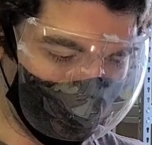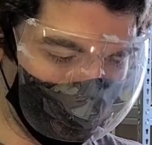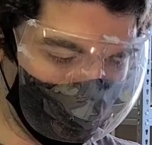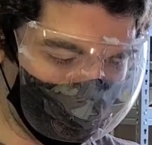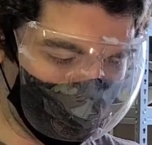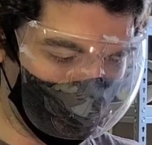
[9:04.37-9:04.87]

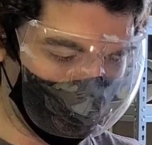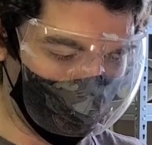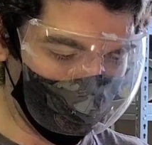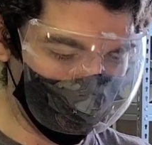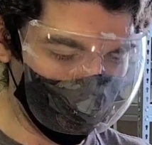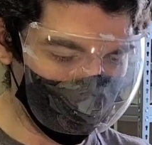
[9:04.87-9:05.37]
keep your
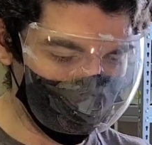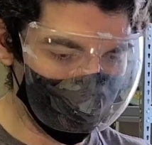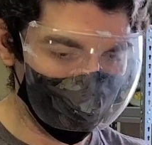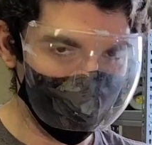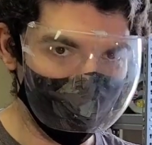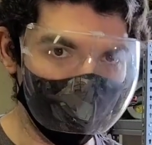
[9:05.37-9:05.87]

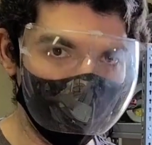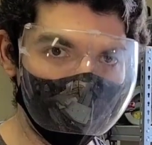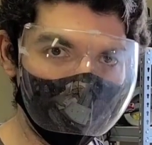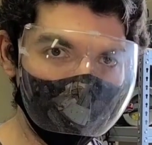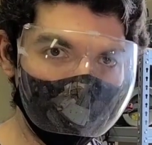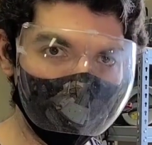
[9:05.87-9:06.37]
hands
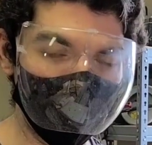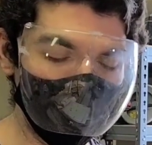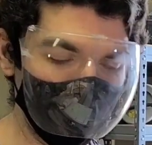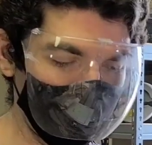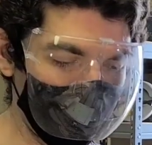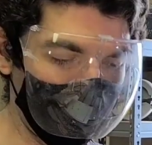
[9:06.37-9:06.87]
away
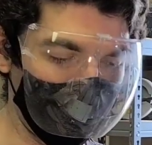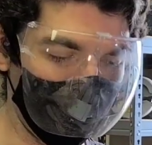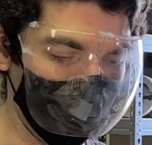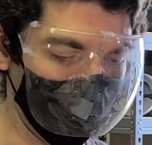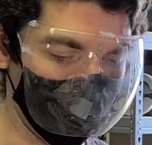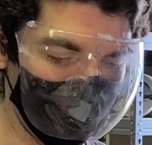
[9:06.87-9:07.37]
from the
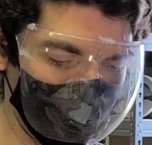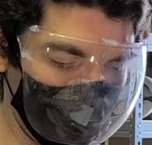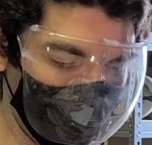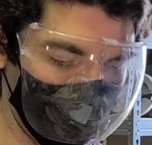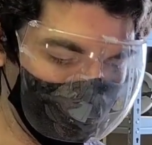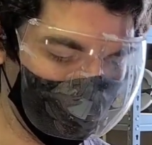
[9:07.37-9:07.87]
blade,
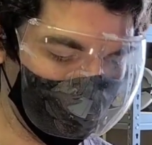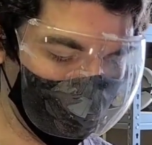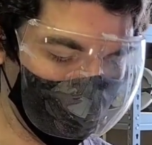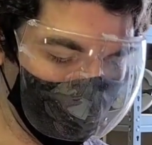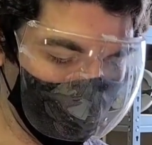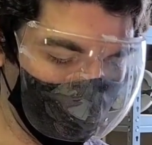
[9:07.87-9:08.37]

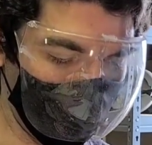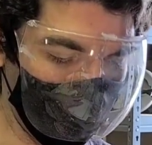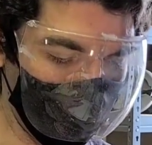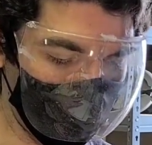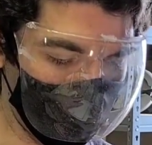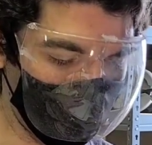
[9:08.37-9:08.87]
at
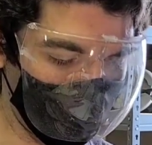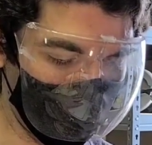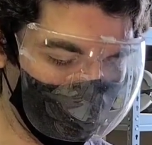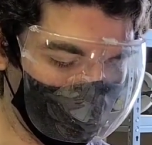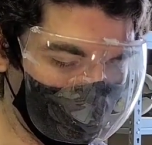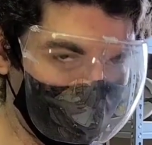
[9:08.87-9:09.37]
least
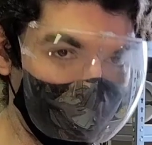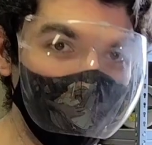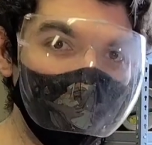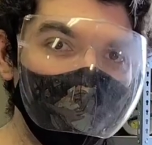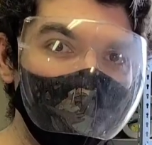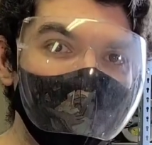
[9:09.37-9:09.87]
as
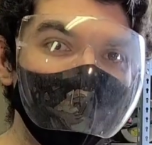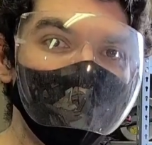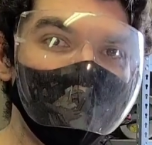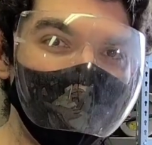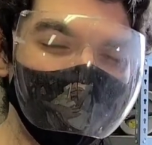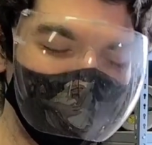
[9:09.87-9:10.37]
far away
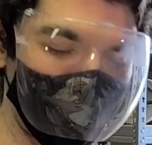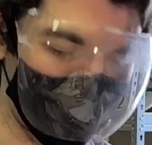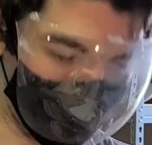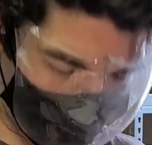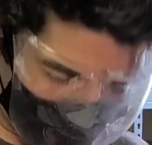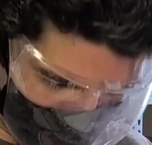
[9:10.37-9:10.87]
as
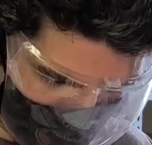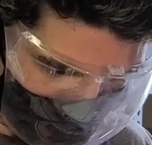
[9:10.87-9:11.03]
possible.